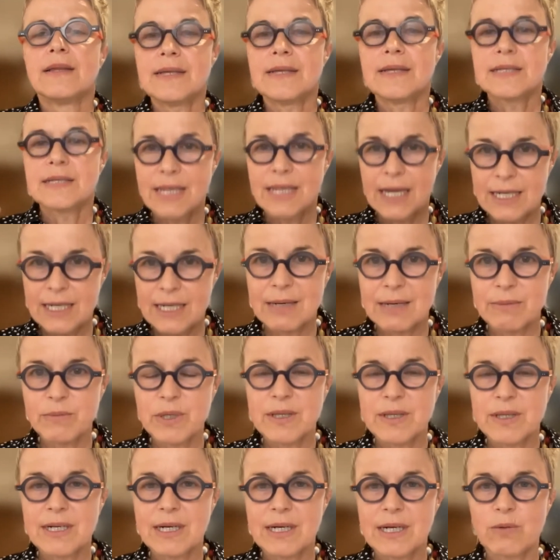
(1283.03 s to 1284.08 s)
The second
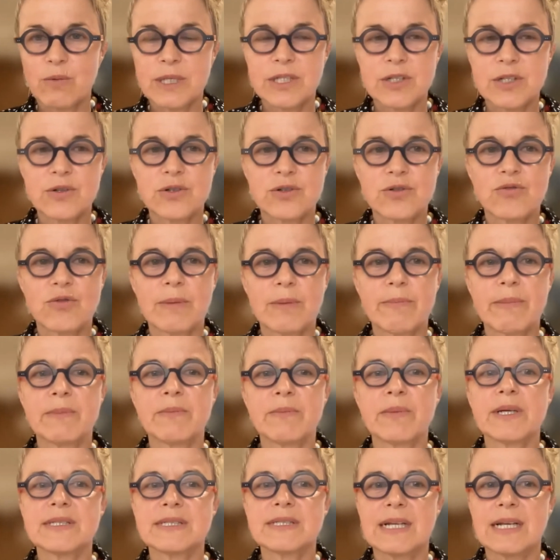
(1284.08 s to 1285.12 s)
number that I want you to
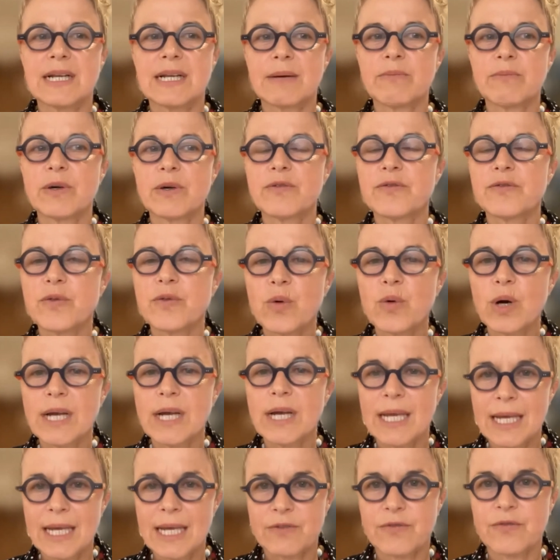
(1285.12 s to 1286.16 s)
remember is the number
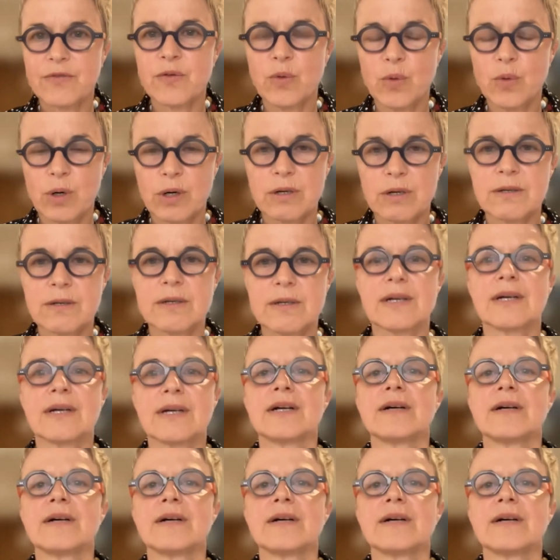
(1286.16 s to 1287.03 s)
484.